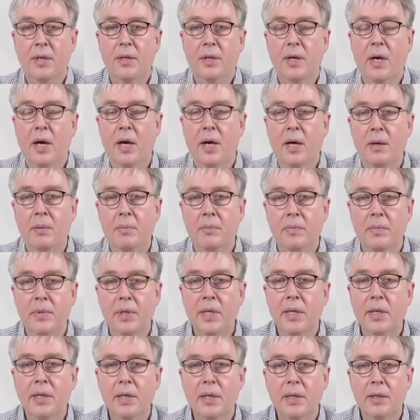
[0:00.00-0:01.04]
um,
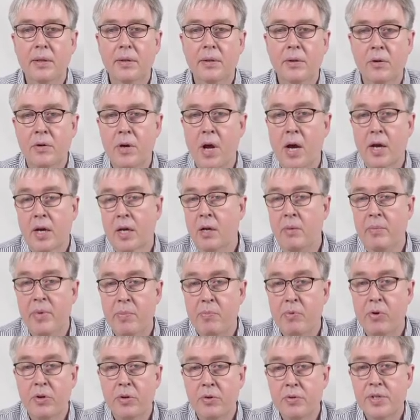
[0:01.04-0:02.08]
they're not going to be
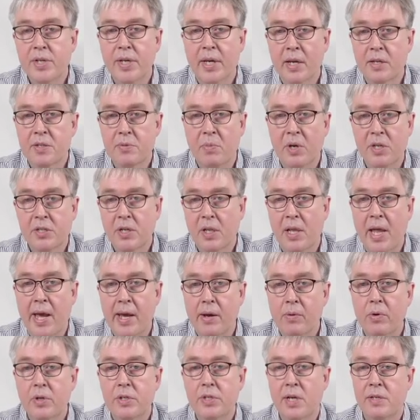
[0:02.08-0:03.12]
producing as much
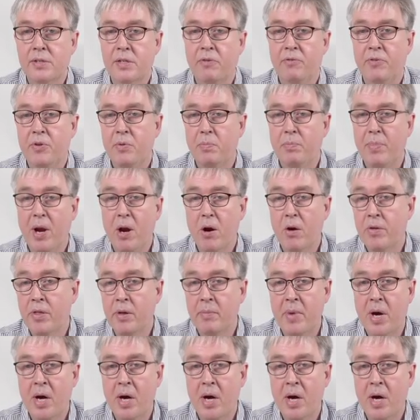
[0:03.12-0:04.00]
language as if you pair them